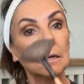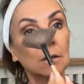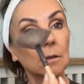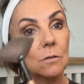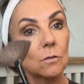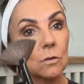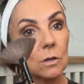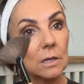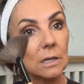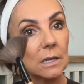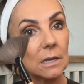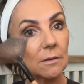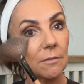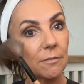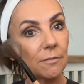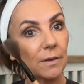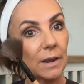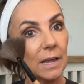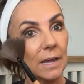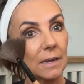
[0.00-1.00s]
So you need a
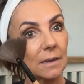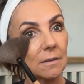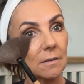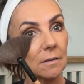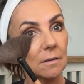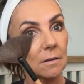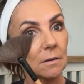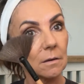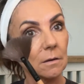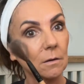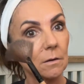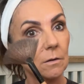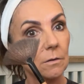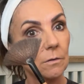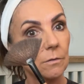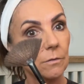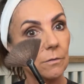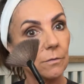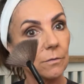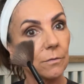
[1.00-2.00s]
flat,
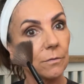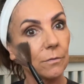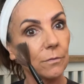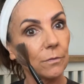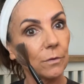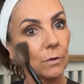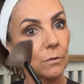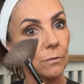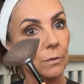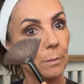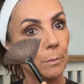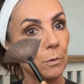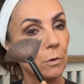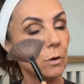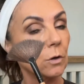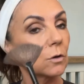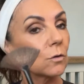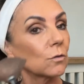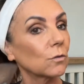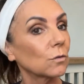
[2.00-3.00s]
fluffy
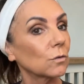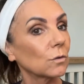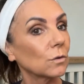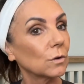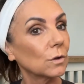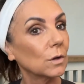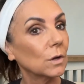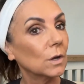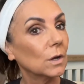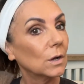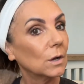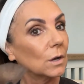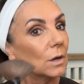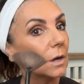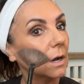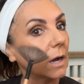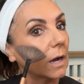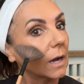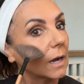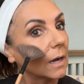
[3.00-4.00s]
brush,
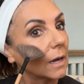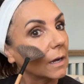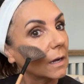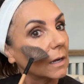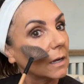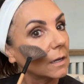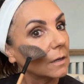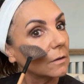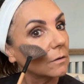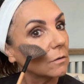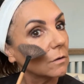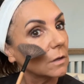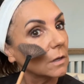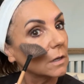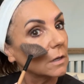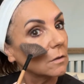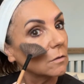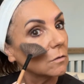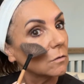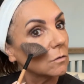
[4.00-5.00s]
and
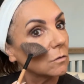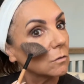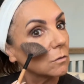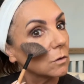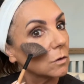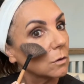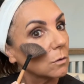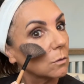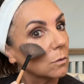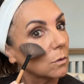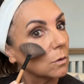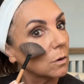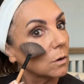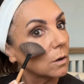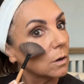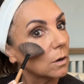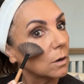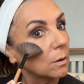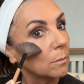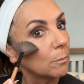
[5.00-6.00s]
it's just going to go
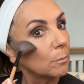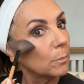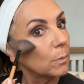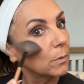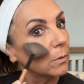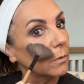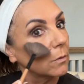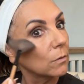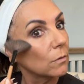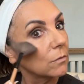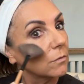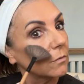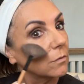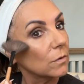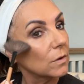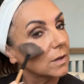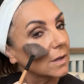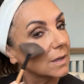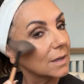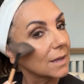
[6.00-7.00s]
above
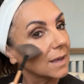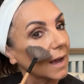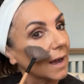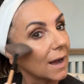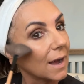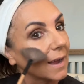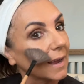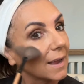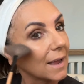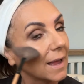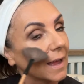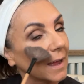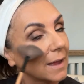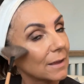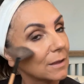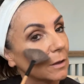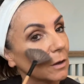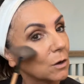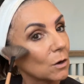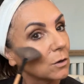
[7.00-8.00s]

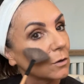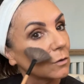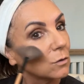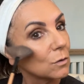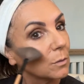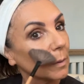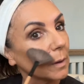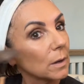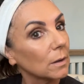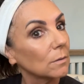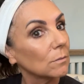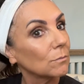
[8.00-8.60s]
your contour.